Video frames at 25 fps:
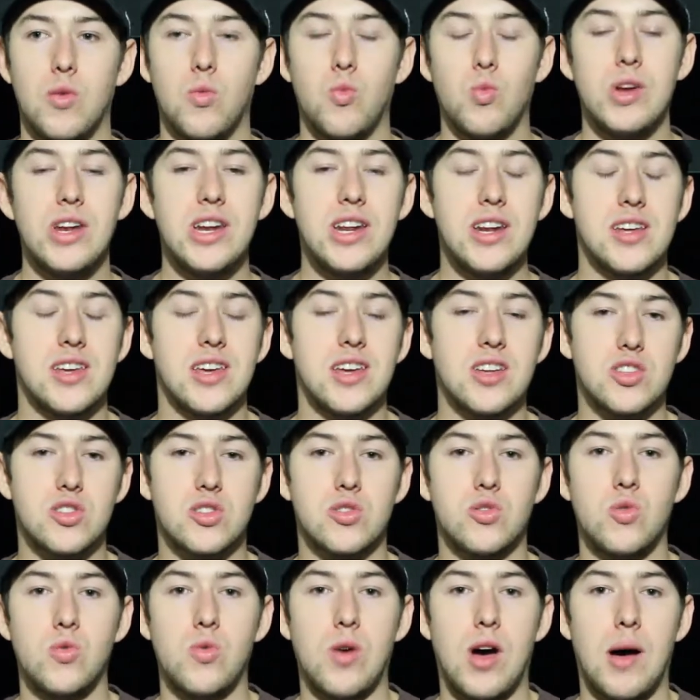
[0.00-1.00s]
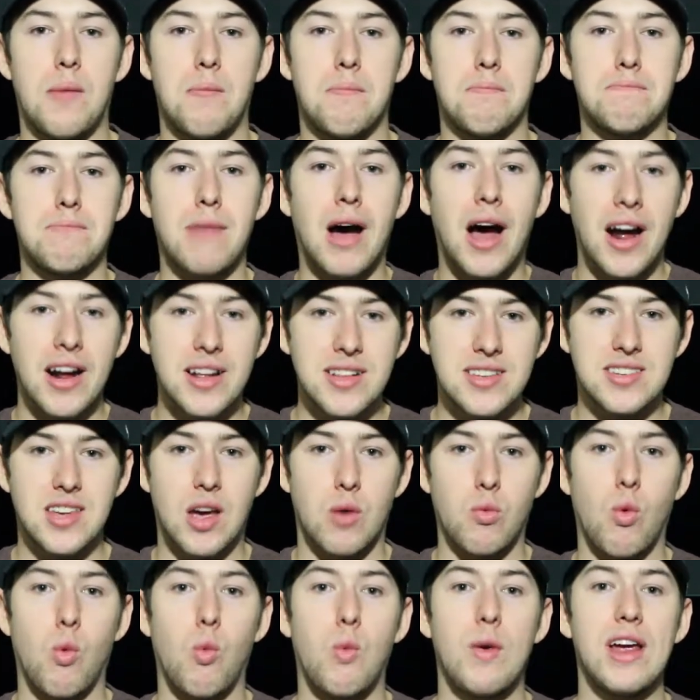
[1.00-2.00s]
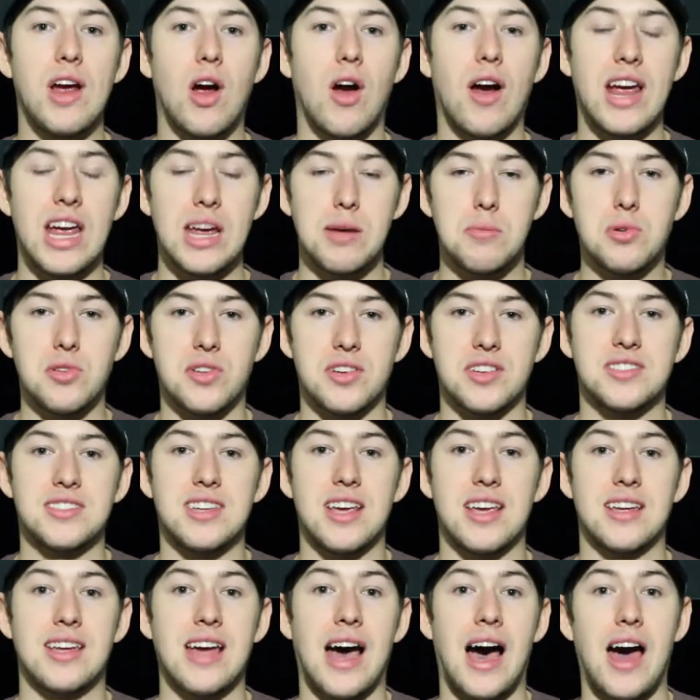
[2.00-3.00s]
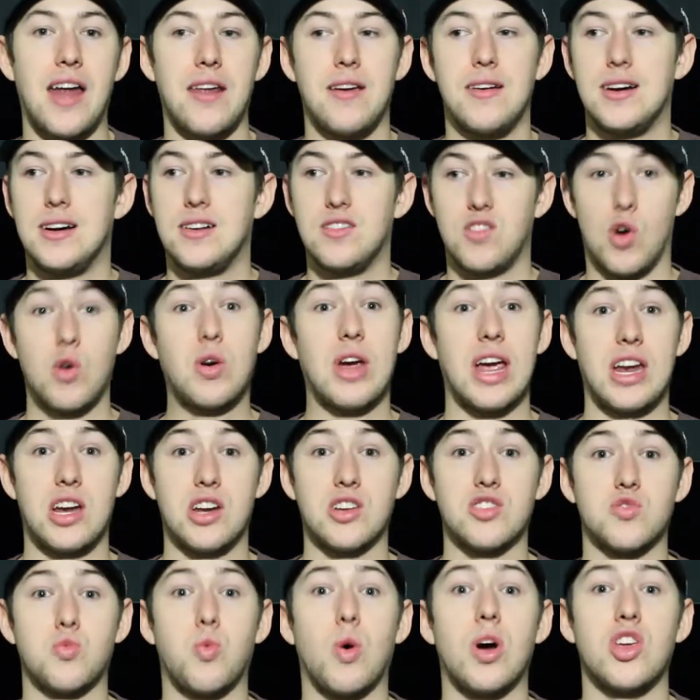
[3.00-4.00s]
We need to get to a mindset where we are able to say, God, okay, it is